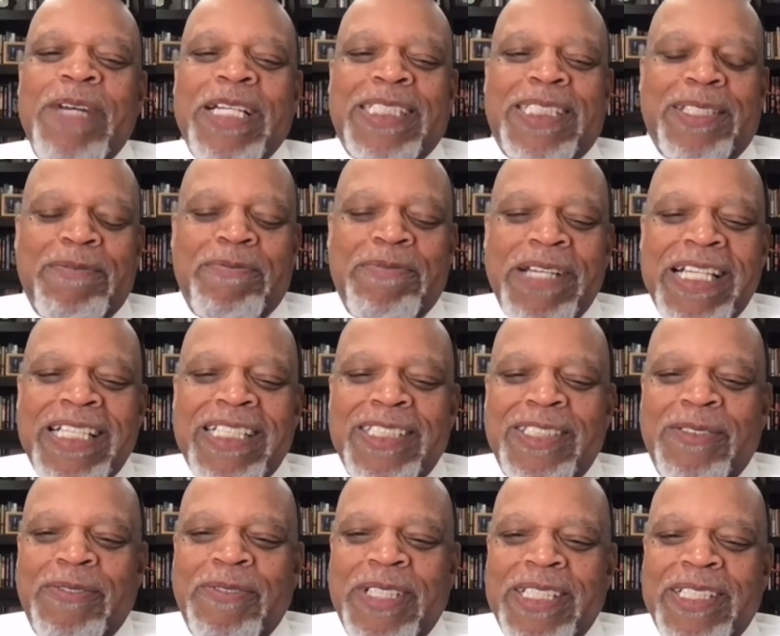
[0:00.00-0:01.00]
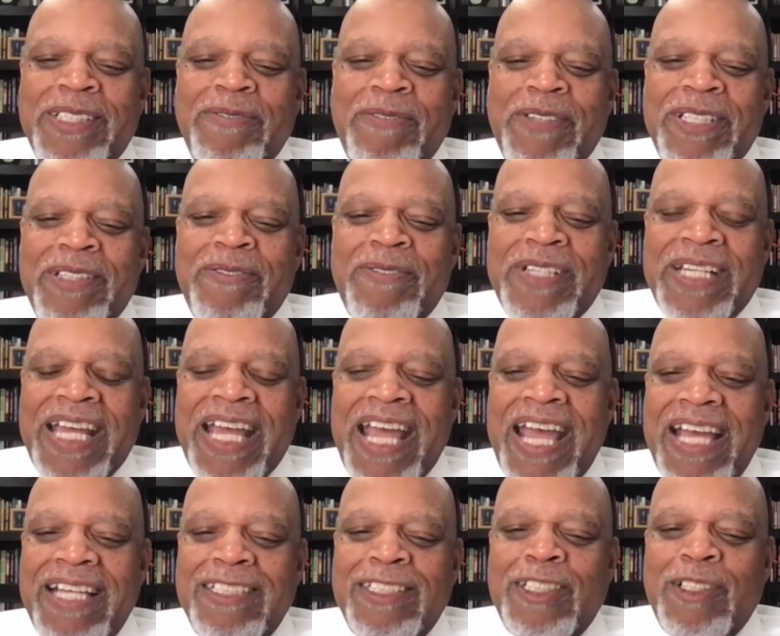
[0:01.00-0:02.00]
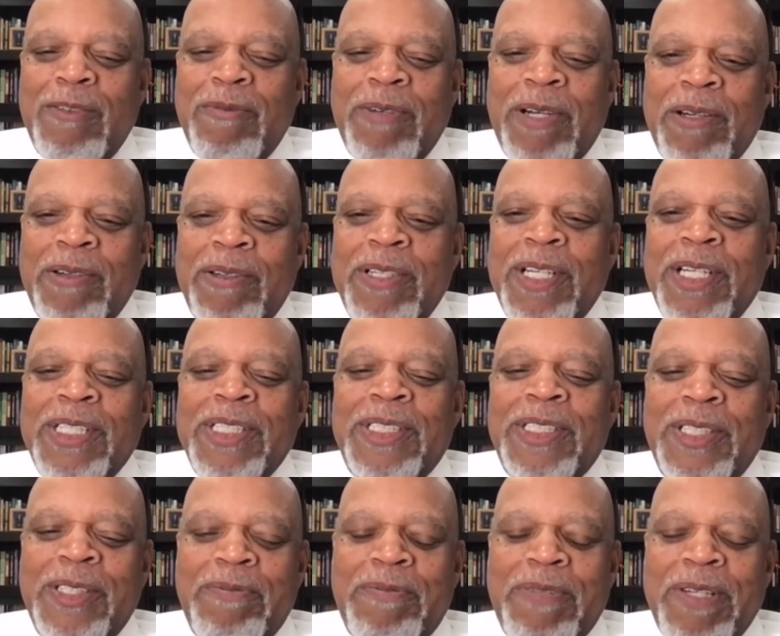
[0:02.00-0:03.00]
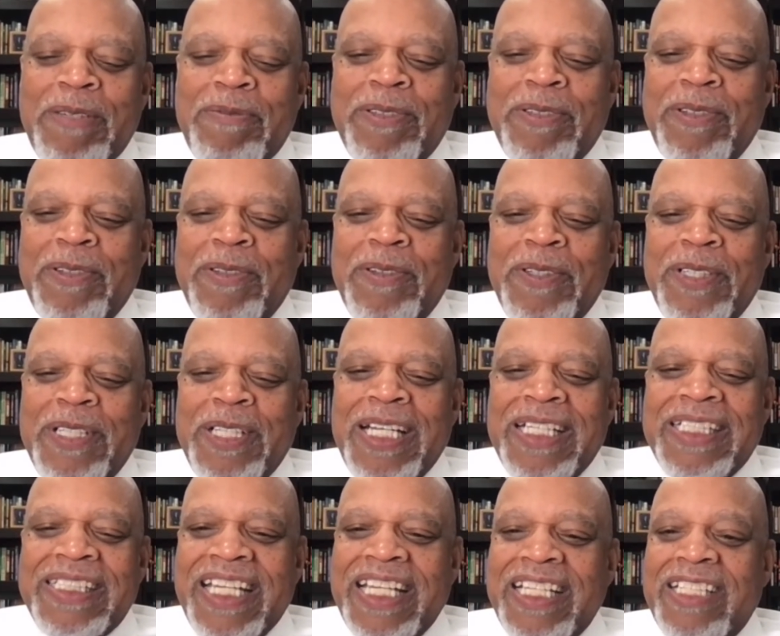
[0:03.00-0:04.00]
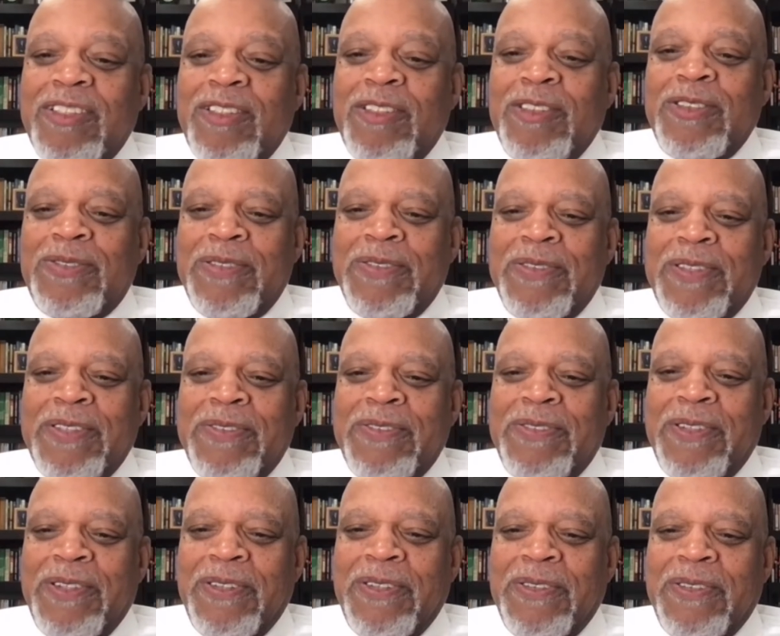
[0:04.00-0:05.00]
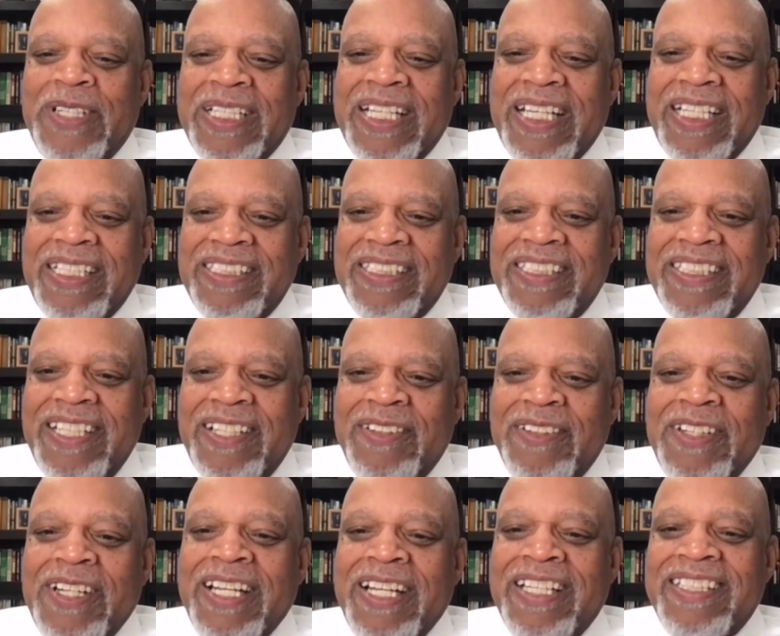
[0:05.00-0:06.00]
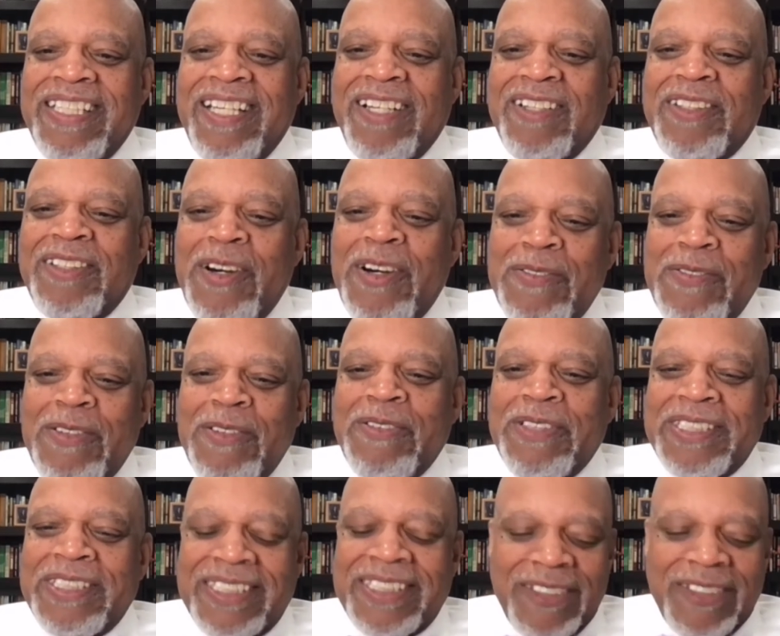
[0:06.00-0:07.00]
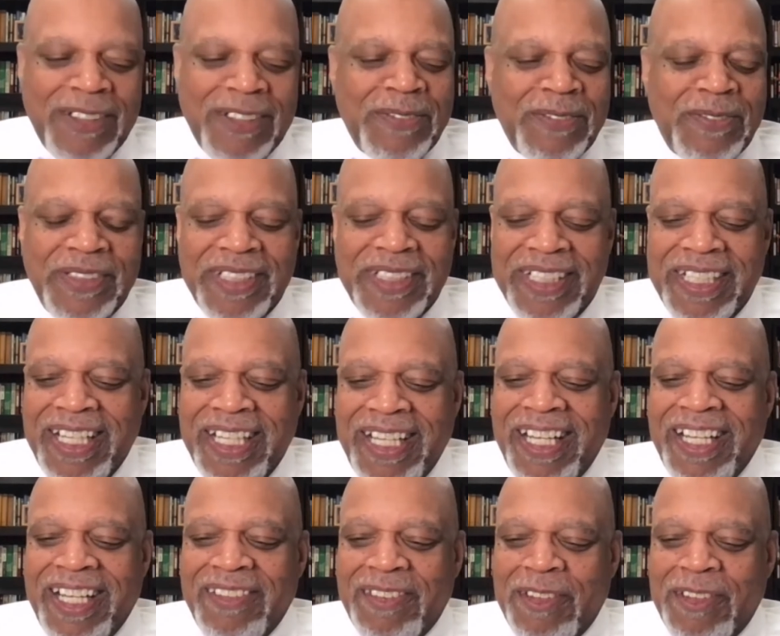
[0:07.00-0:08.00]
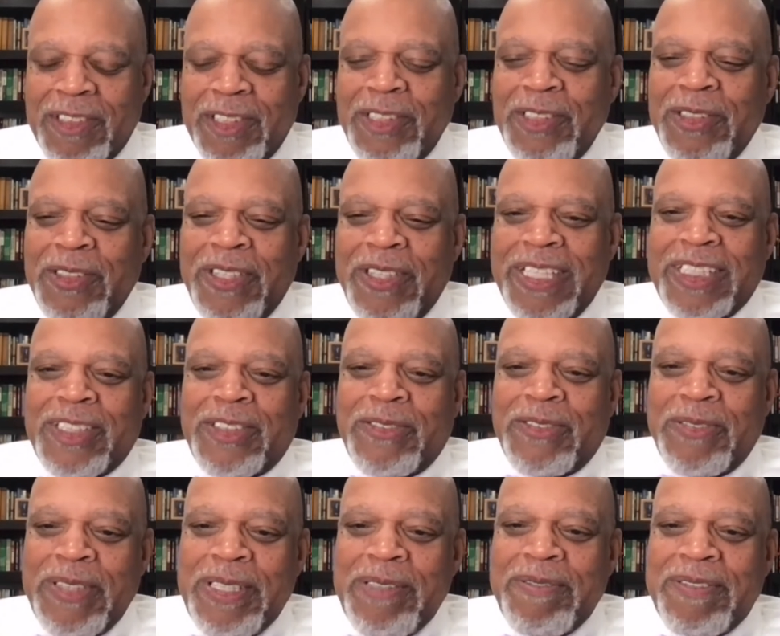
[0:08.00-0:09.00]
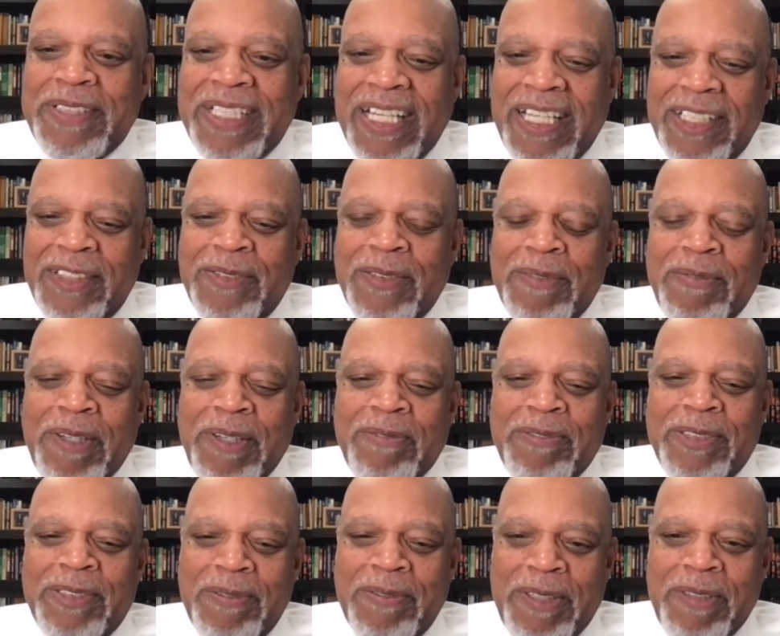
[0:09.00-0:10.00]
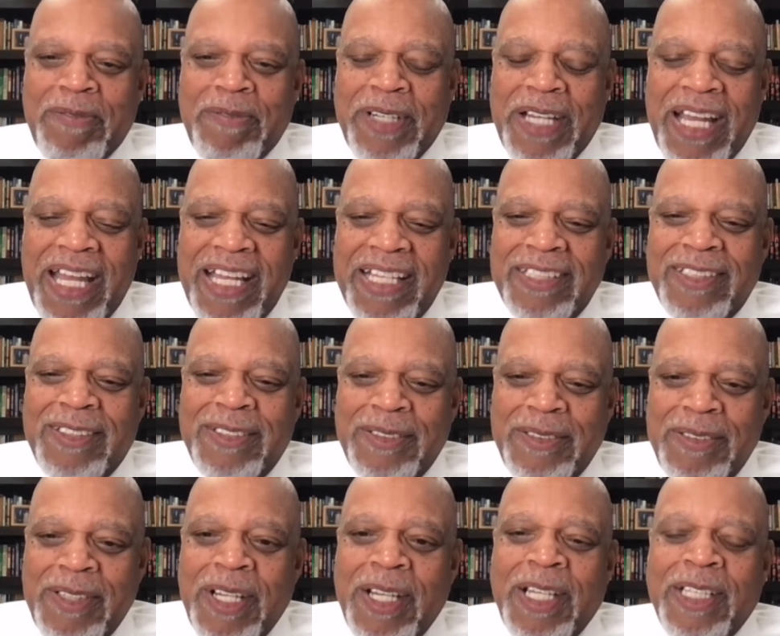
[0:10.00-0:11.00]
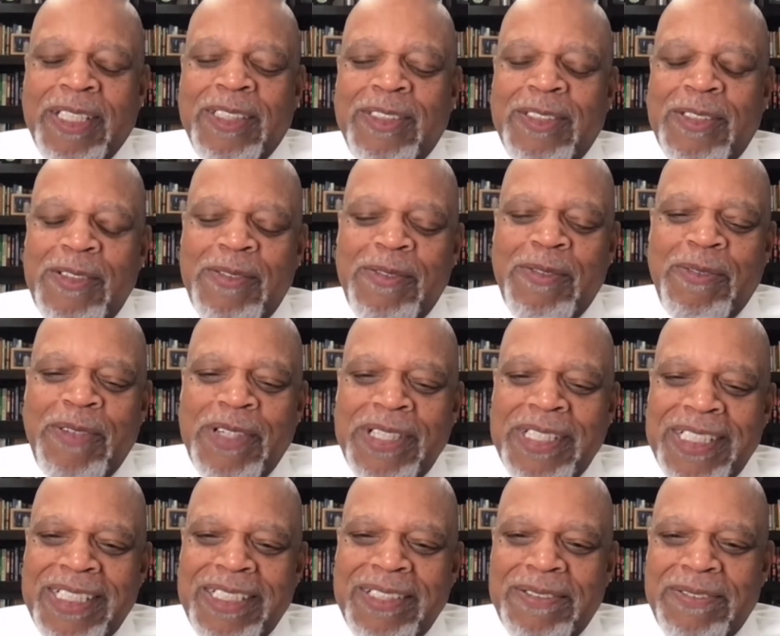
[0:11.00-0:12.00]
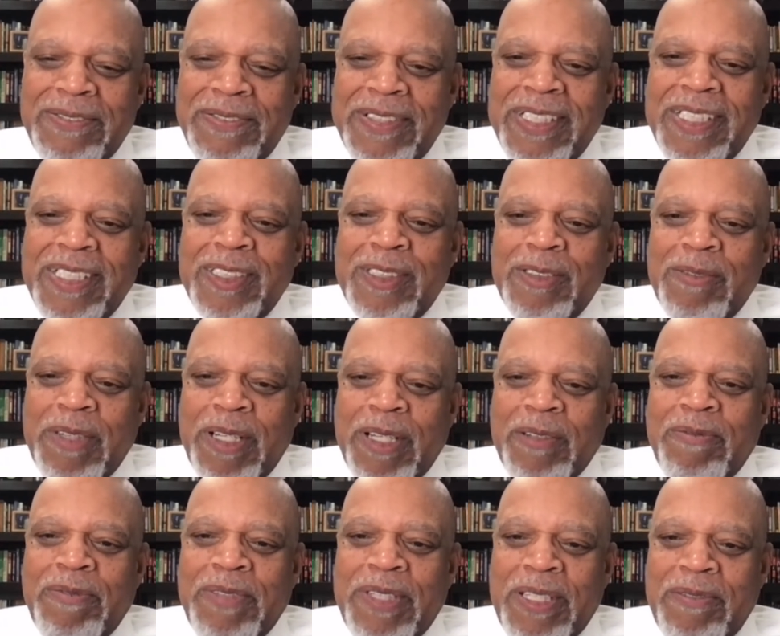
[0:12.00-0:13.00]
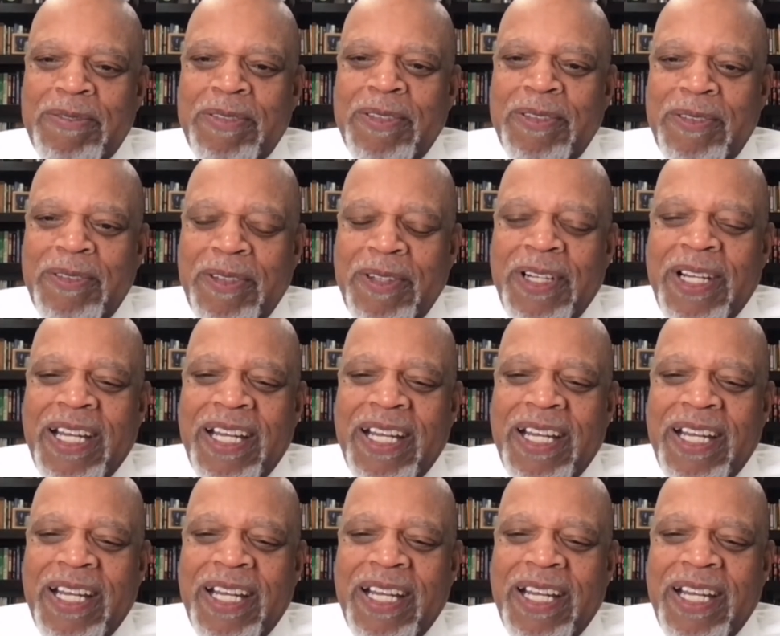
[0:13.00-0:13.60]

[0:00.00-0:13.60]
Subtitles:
opinions when I ask about should people take loans from their 401ks. Now COVID was sort of an extreme case where some people had to. So what are your feelings about people?